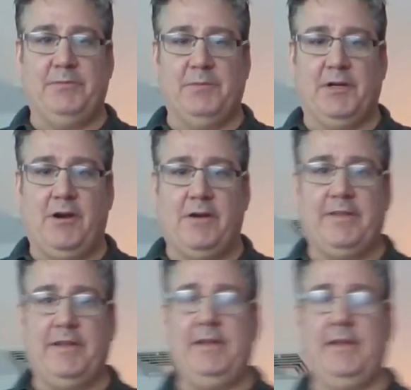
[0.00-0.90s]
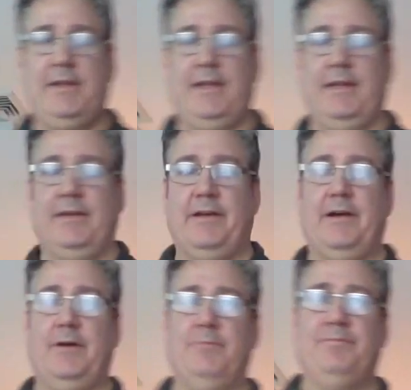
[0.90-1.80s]
McCarthy, and
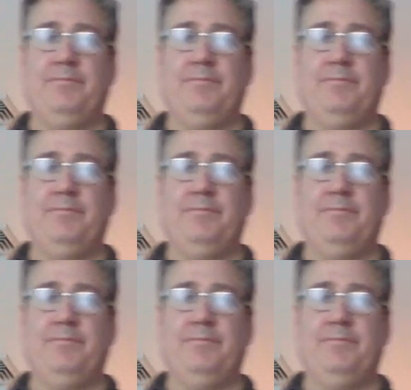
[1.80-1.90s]
I'm